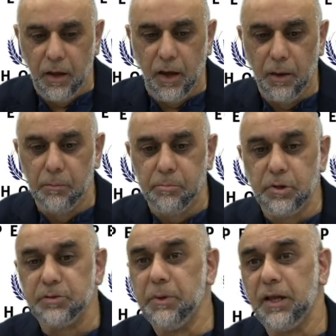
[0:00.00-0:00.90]

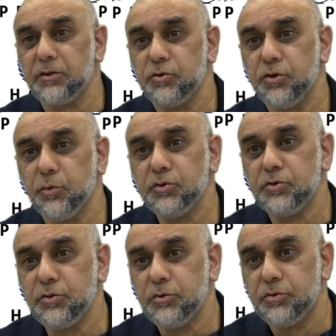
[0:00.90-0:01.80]
Bismillah, so do you want
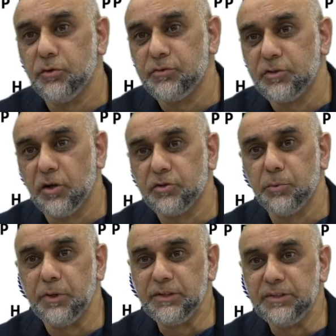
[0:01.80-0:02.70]
to sort of start
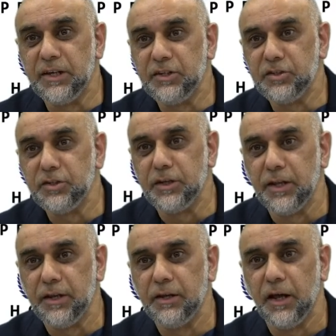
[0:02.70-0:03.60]
your presentation,
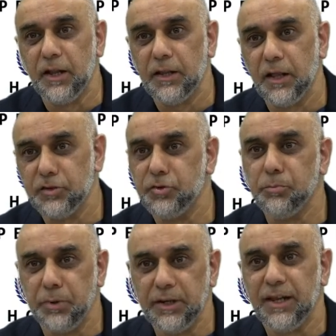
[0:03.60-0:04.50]
and then I'll
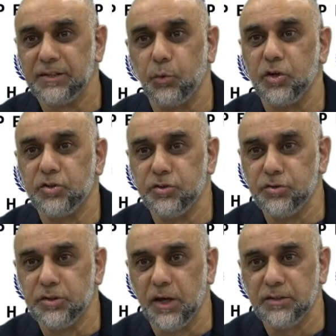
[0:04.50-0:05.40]
jump in and ask
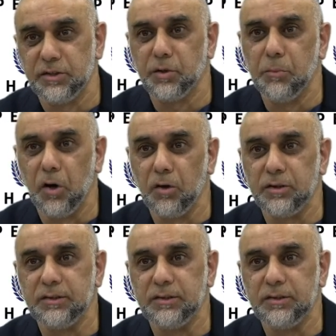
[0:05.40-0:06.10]
questions as they come along?